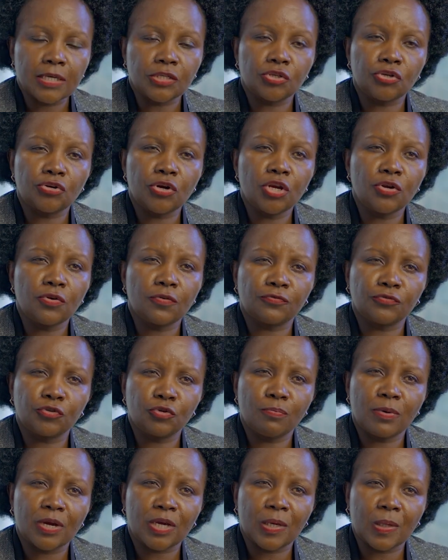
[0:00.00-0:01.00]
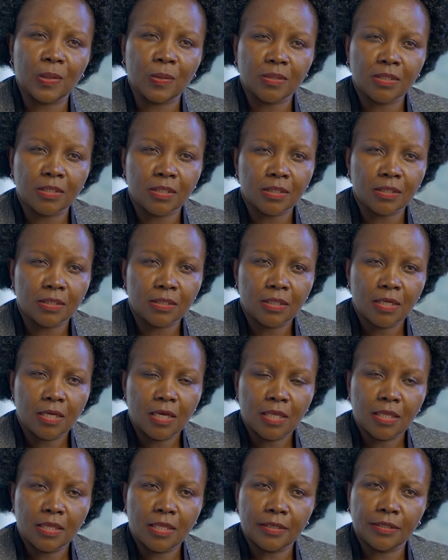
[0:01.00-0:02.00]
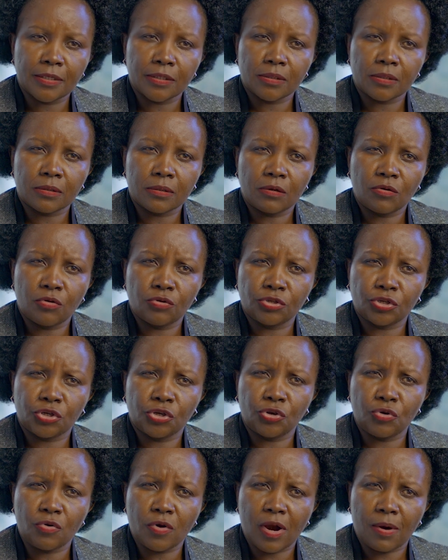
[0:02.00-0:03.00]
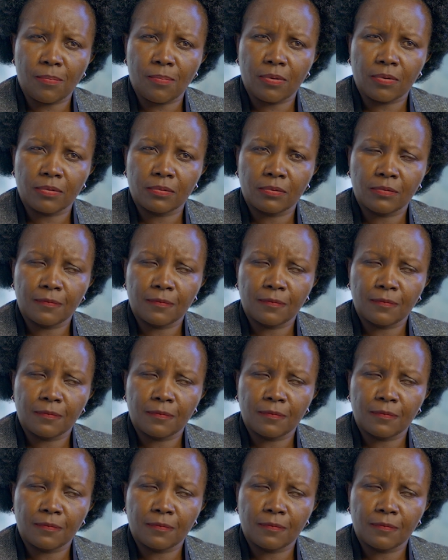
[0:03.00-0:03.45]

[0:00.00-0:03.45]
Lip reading: strain of tuberculosis that is not curable.